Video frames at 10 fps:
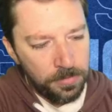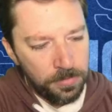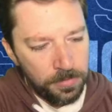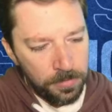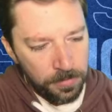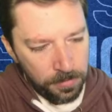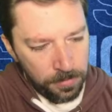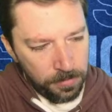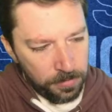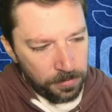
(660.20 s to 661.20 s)

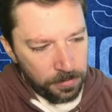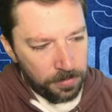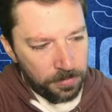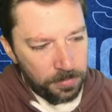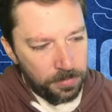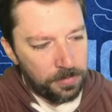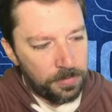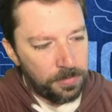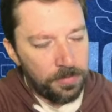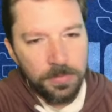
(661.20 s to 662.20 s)

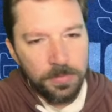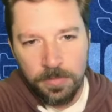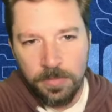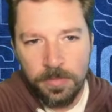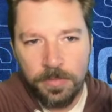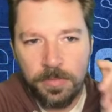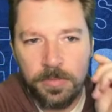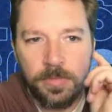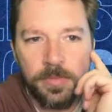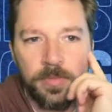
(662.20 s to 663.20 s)

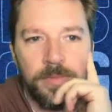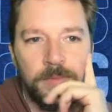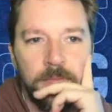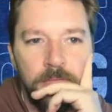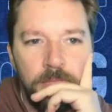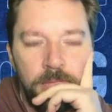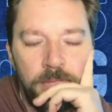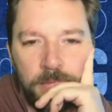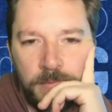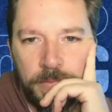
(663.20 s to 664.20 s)

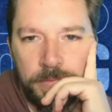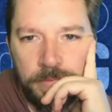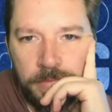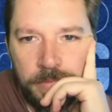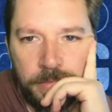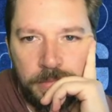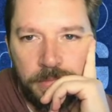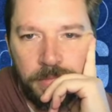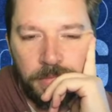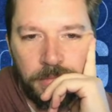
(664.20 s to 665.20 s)

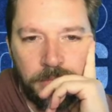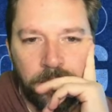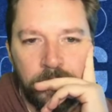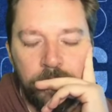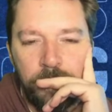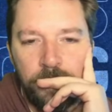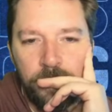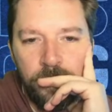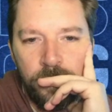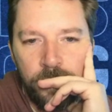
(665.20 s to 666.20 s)

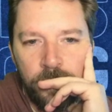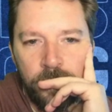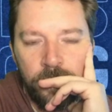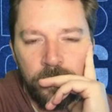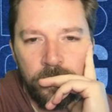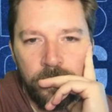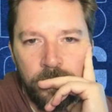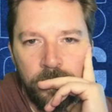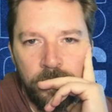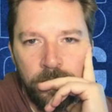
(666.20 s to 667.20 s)

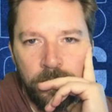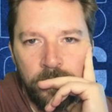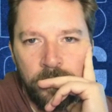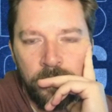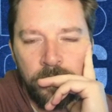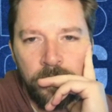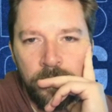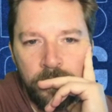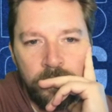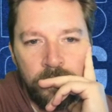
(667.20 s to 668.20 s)
This person isn't speaking.